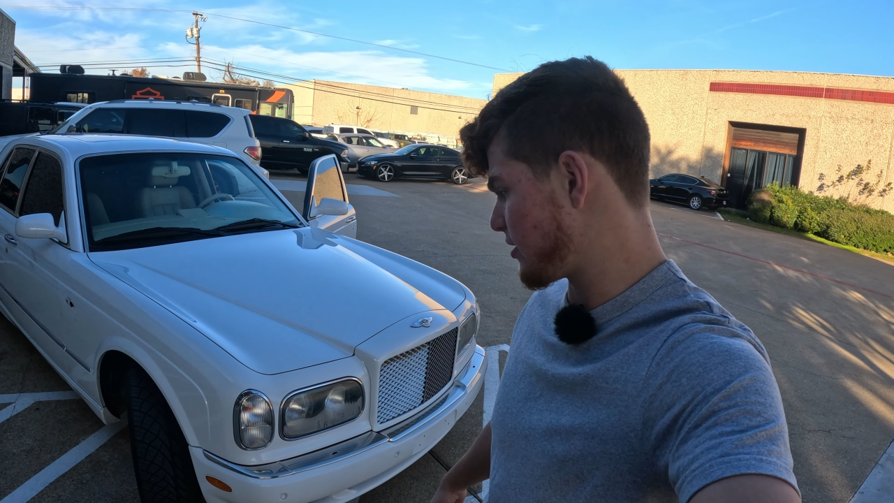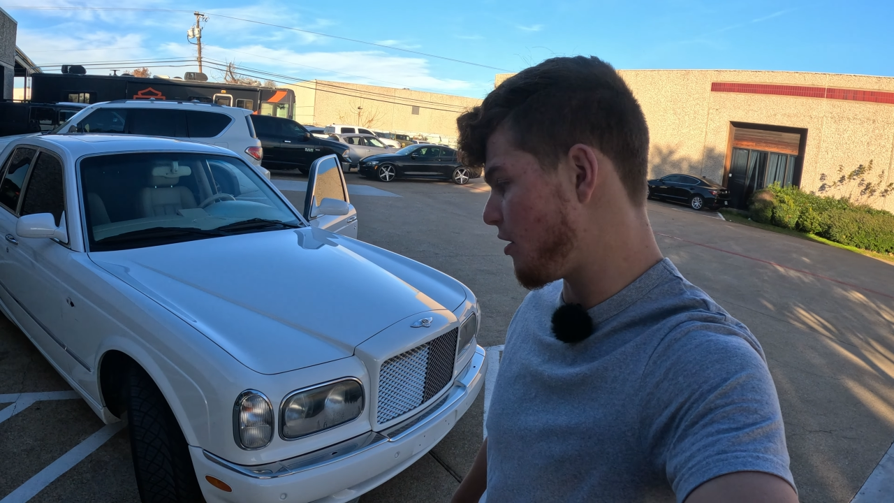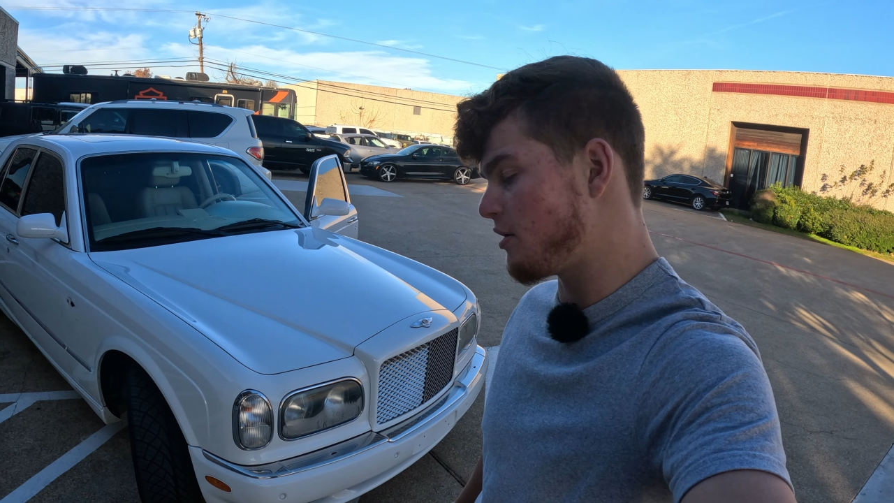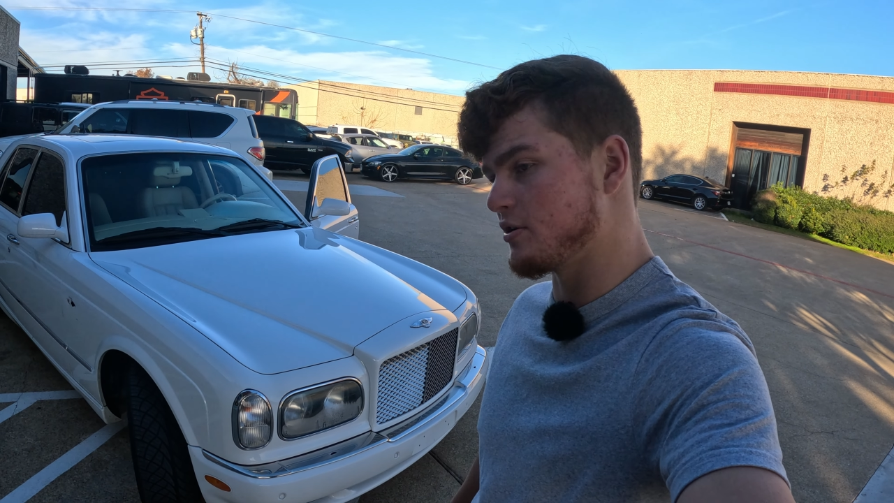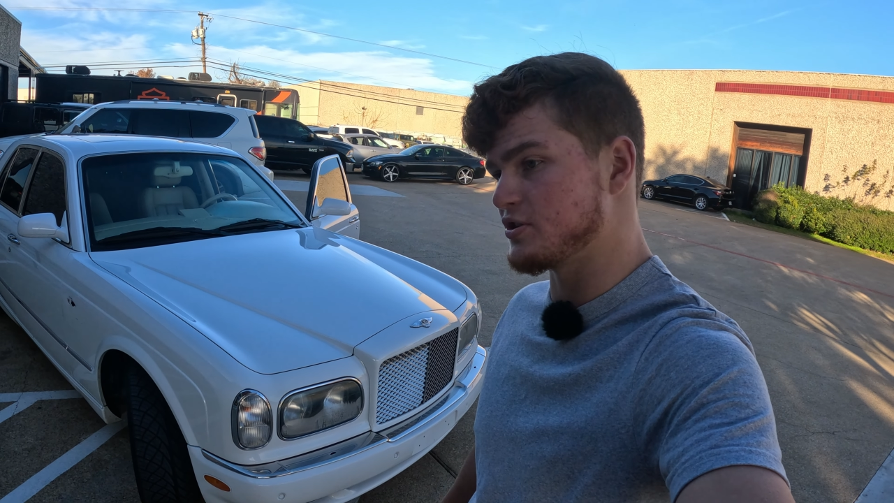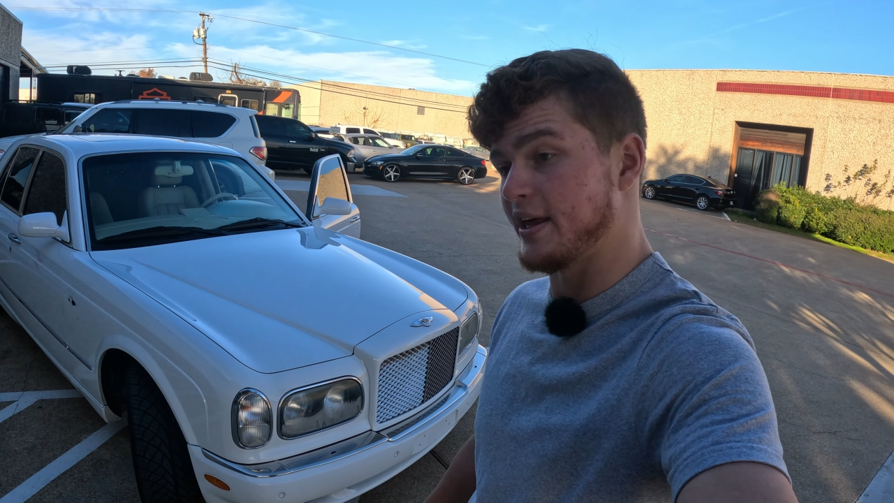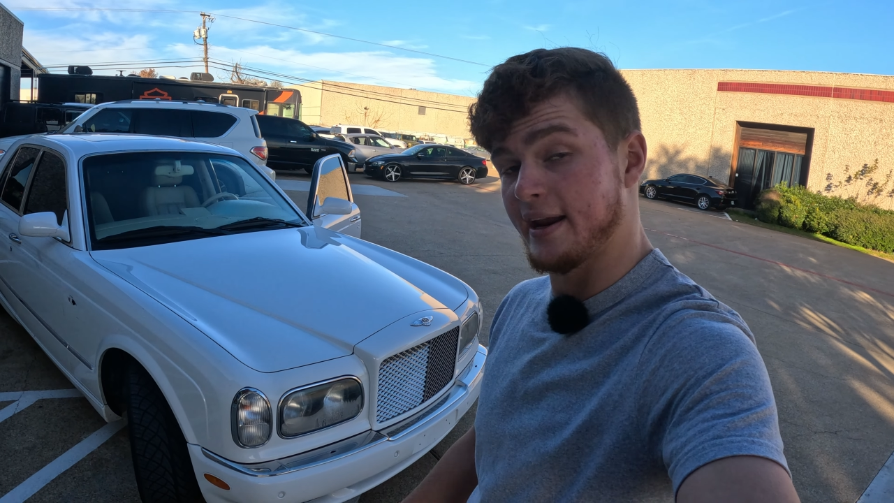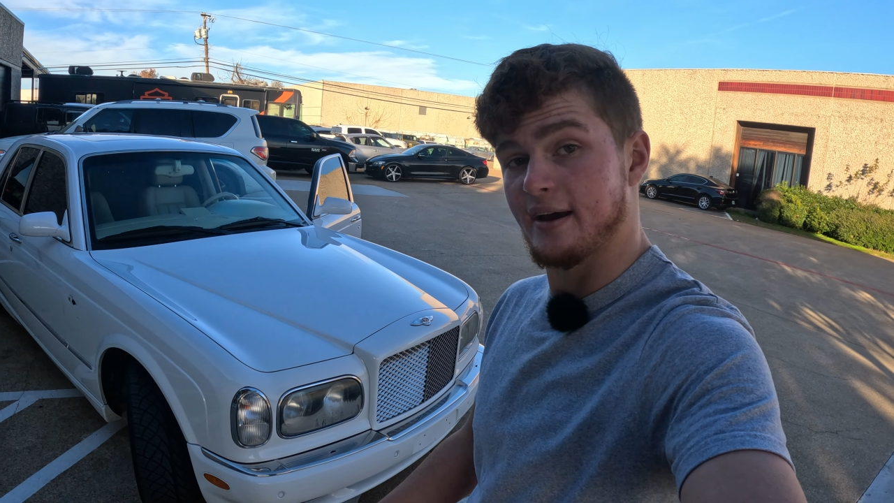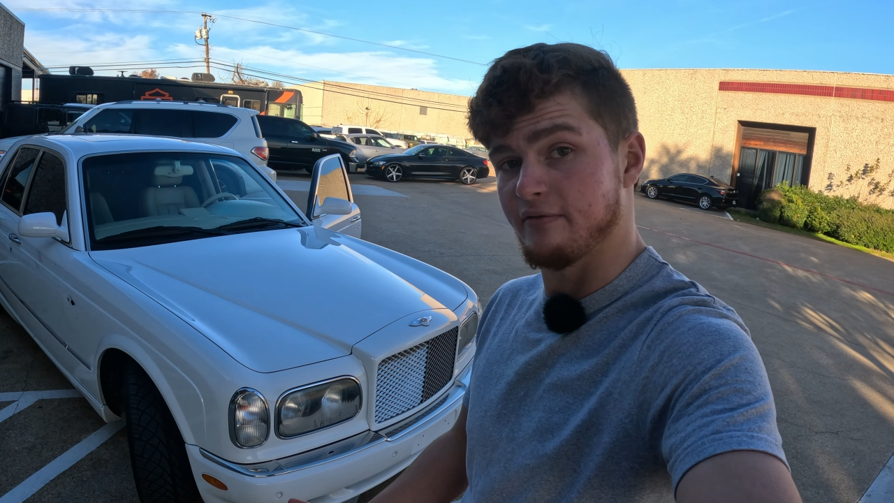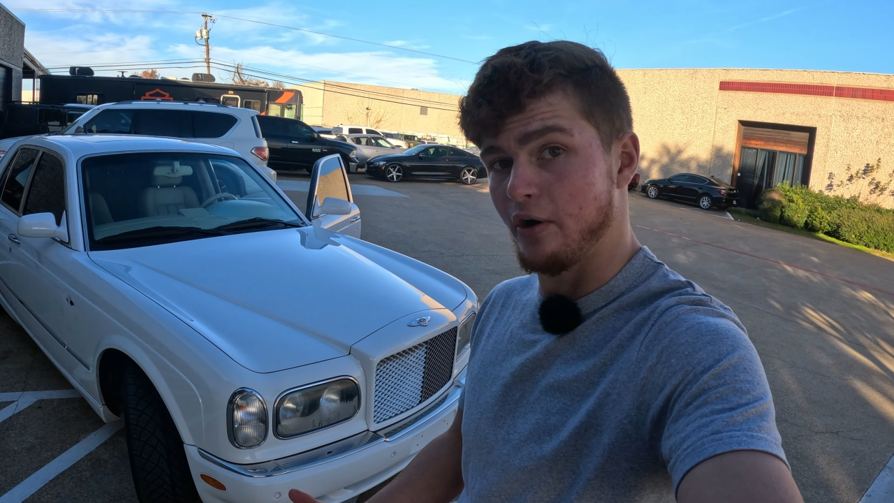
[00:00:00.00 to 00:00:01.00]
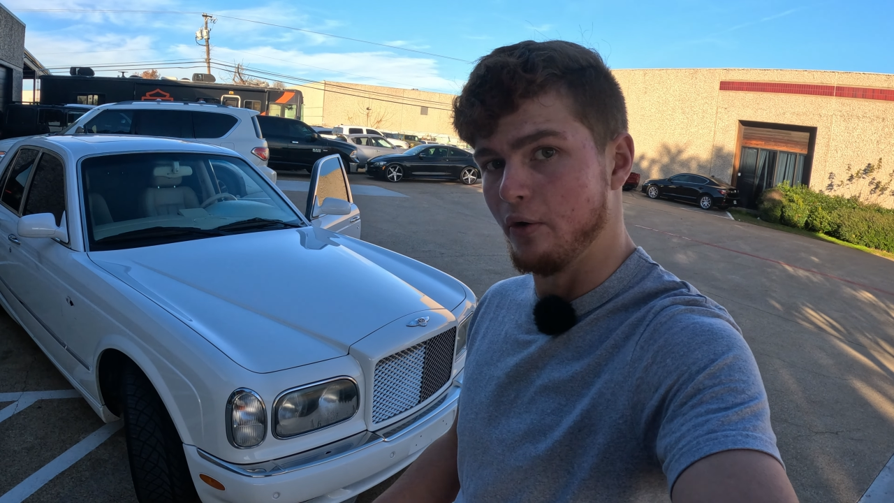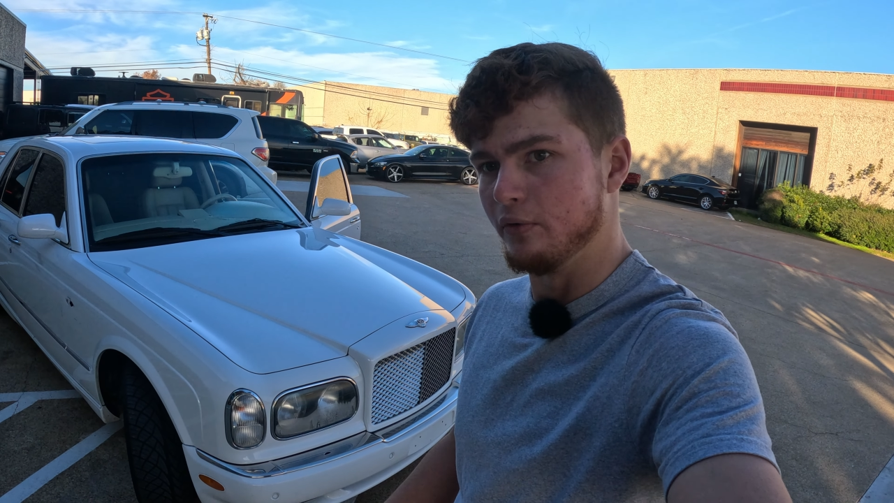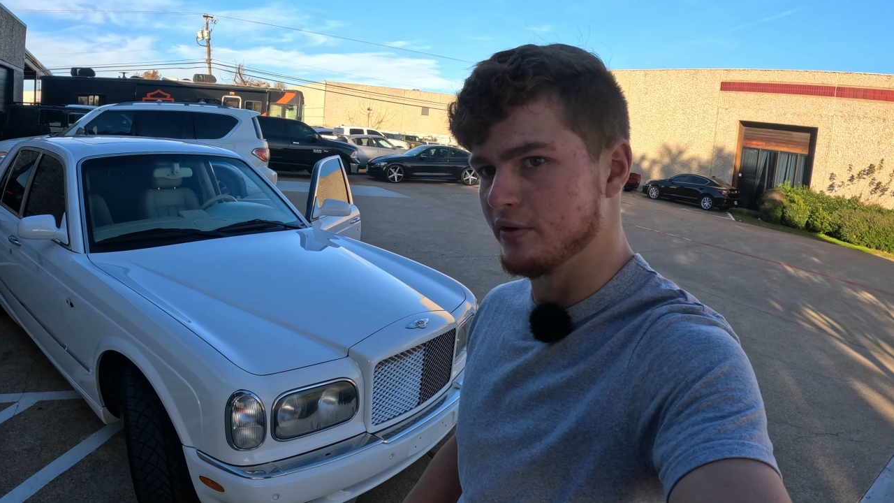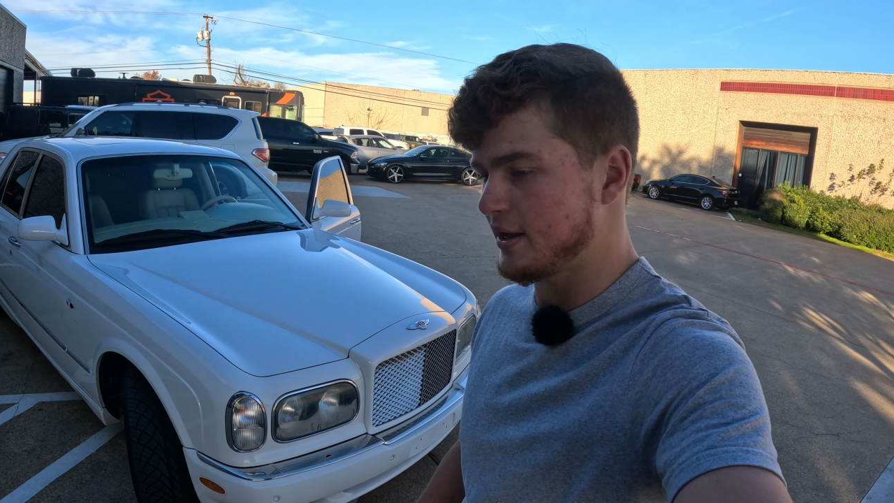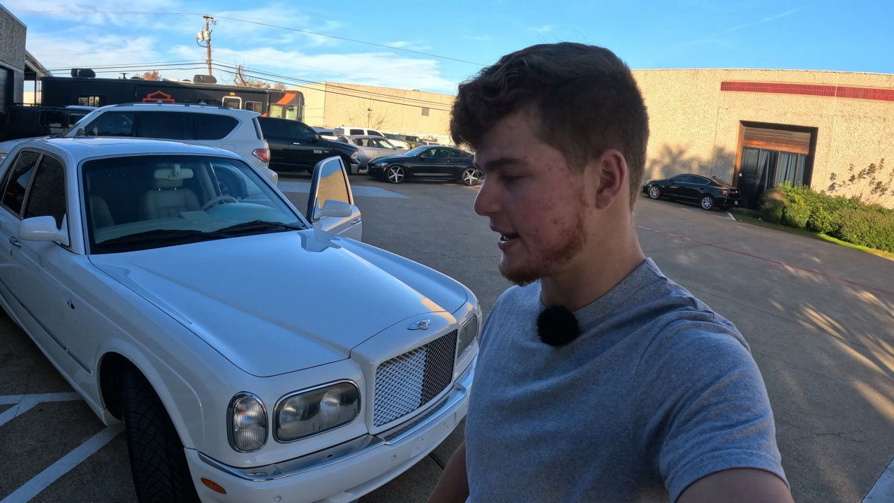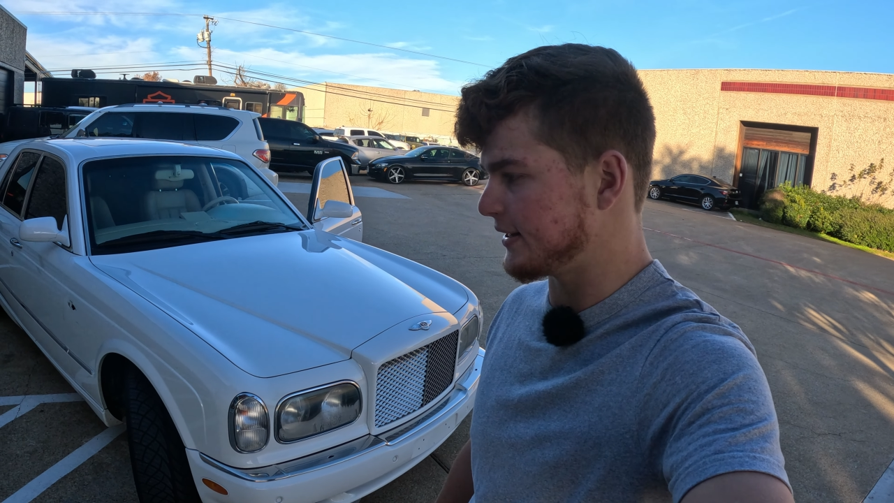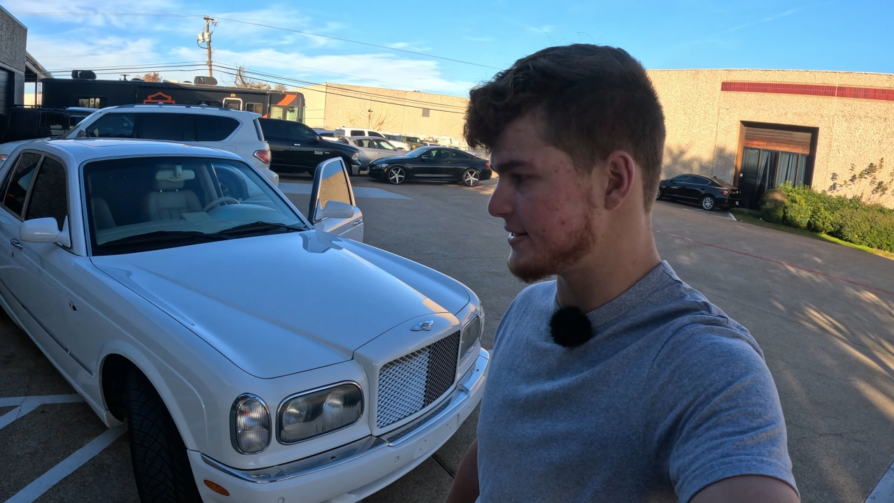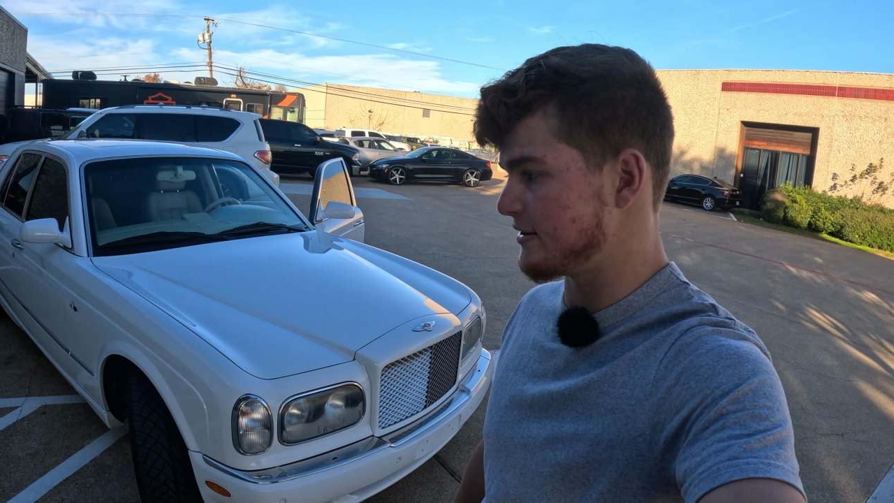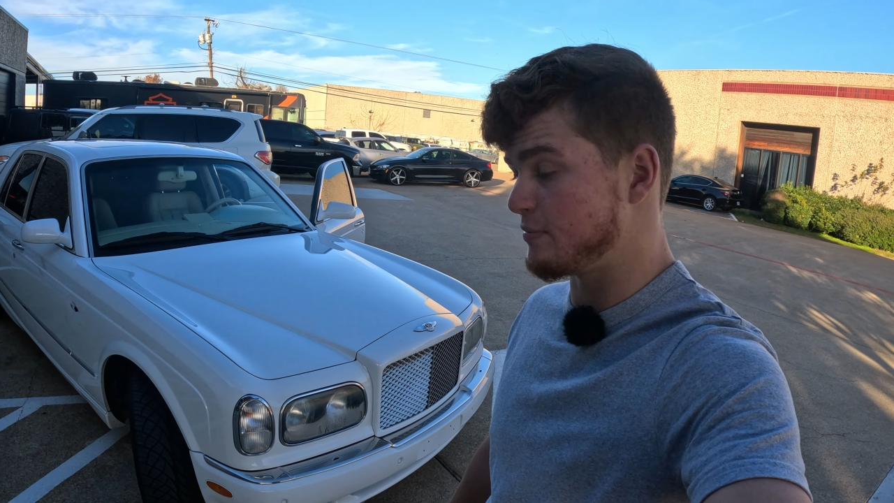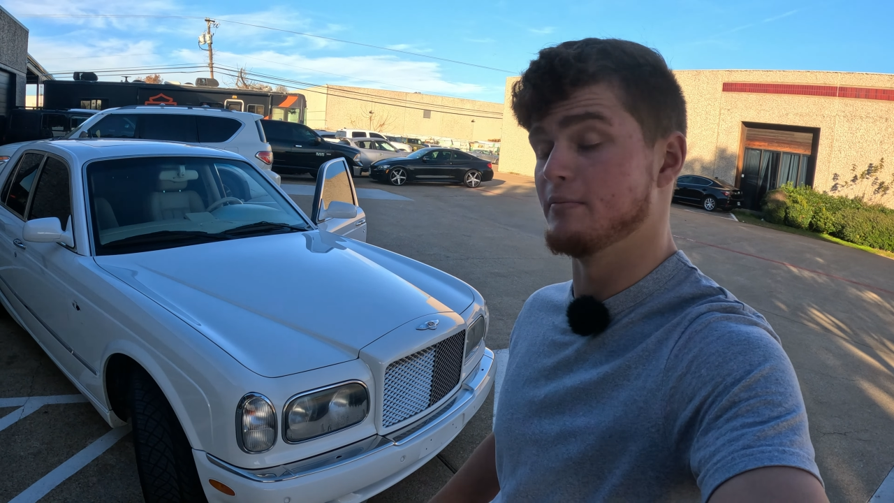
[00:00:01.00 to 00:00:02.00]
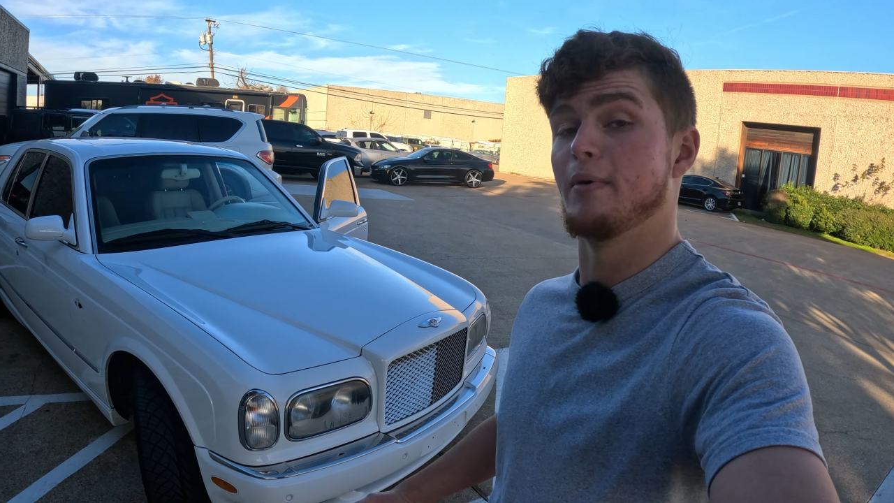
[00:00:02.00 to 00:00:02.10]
cars that I've owned, headlights have been